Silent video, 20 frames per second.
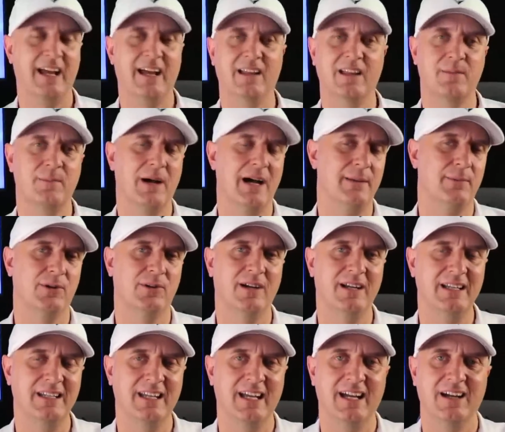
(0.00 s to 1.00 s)
at Alibaba
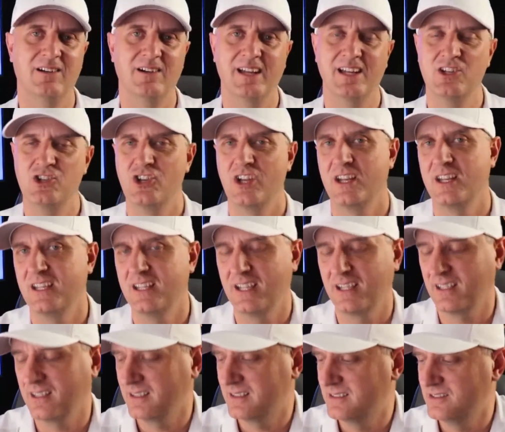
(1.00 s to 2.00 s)
right now and
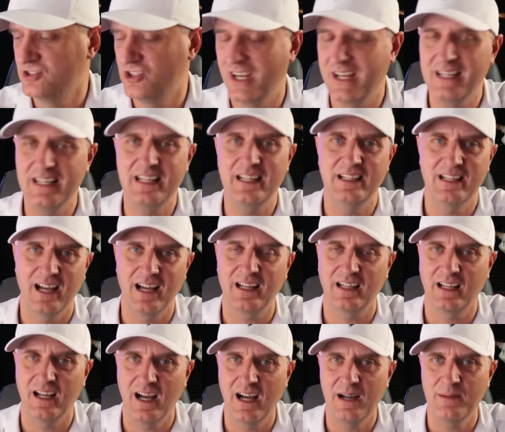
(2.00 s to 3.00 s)

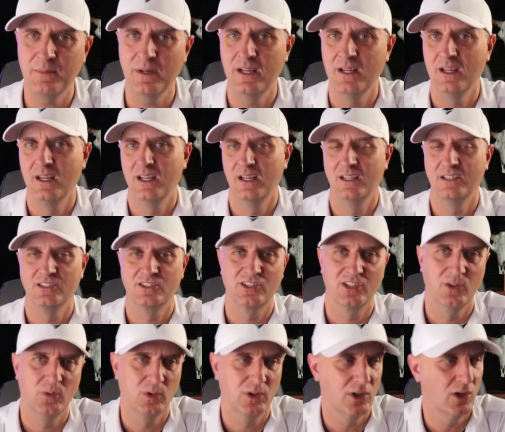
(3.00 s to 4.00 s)
JD.com. And
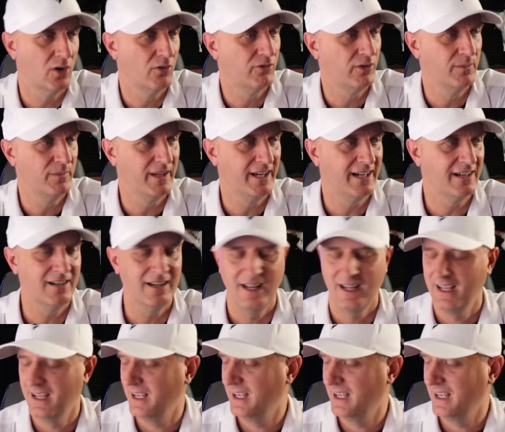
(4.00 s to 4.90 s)
so we'll go from there